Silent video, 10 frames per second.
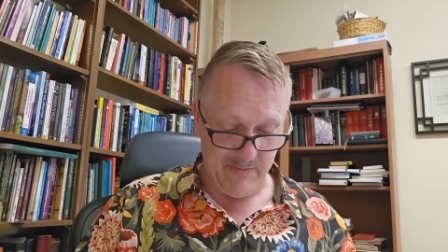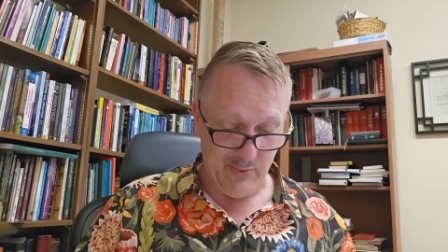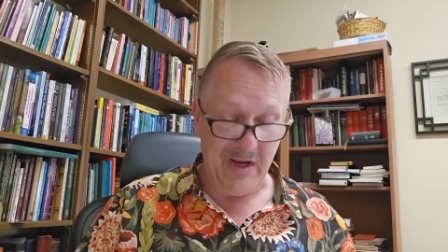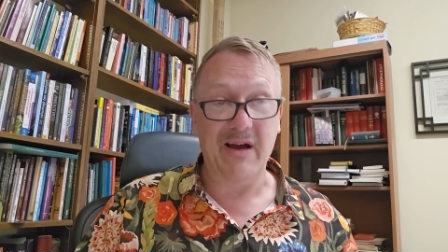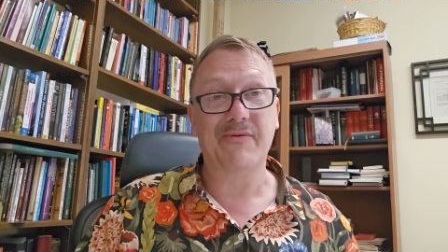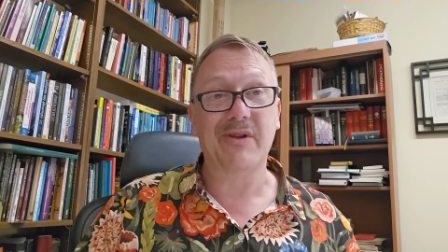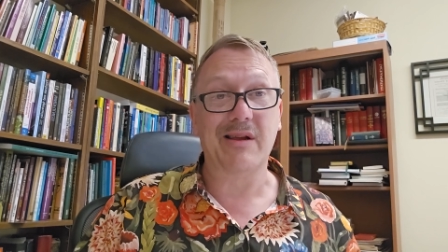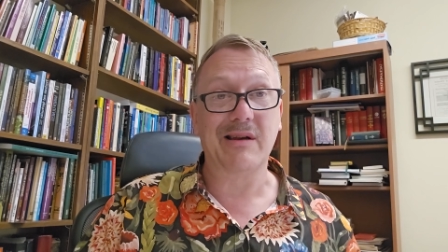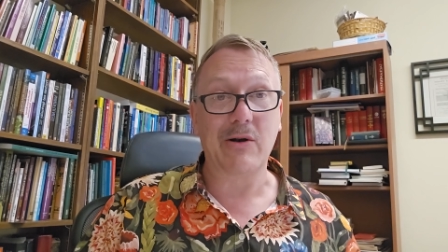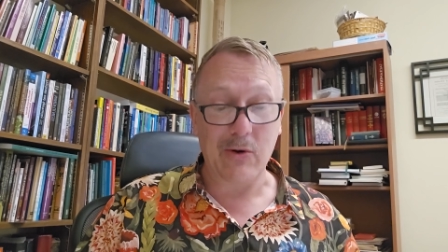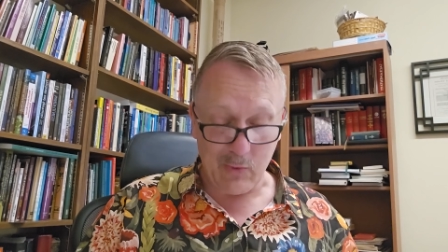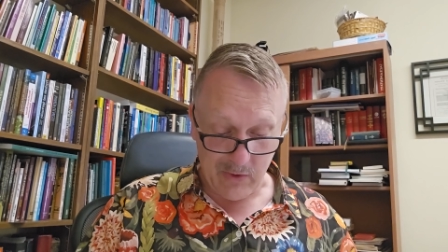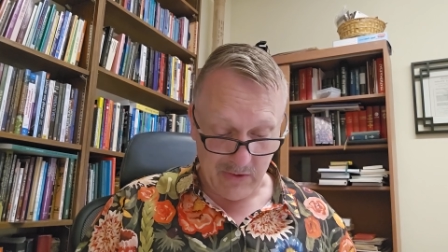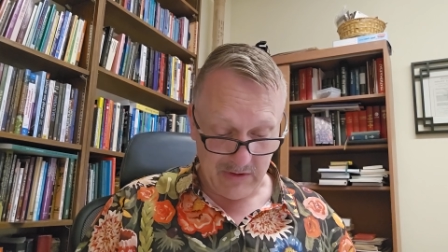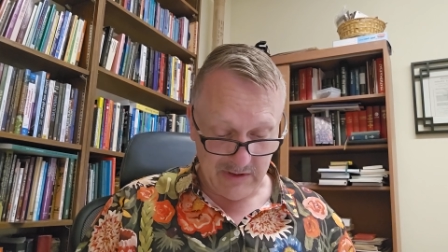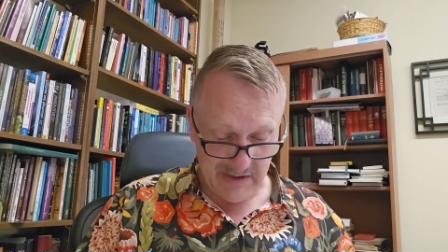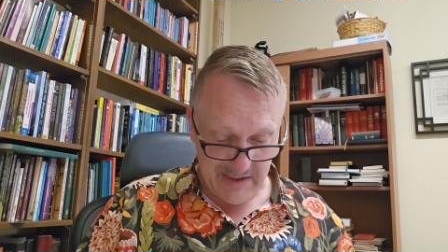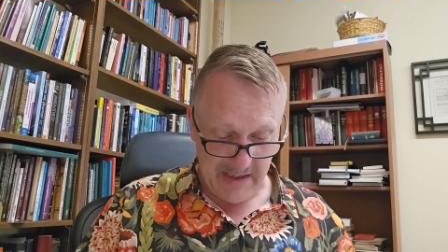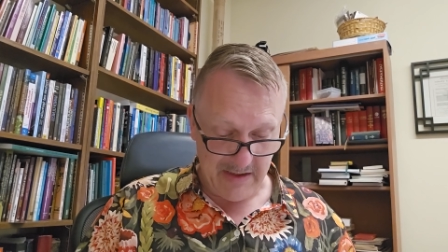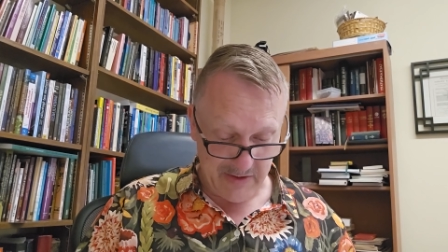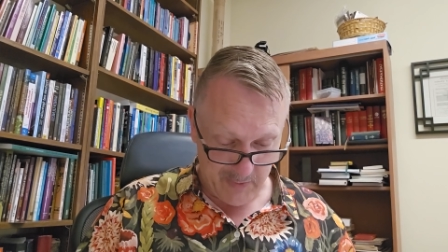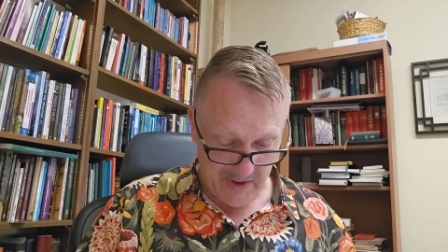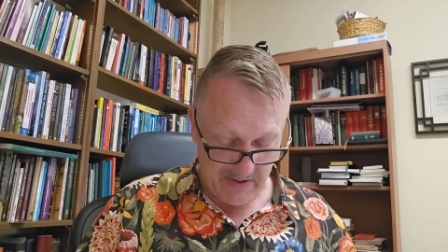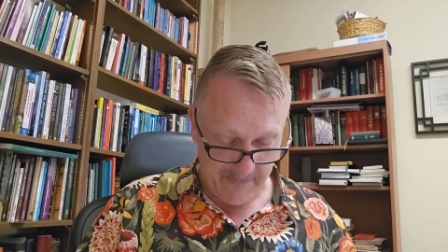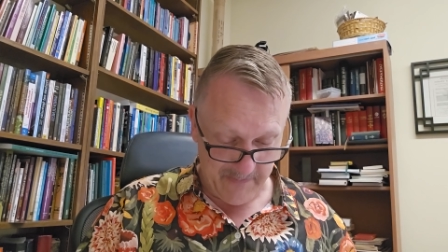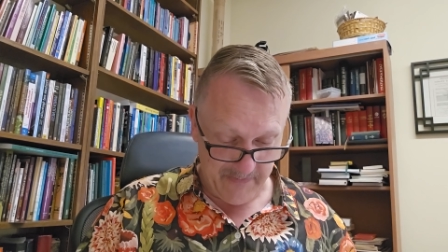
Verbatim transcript: We have that in our world today as well.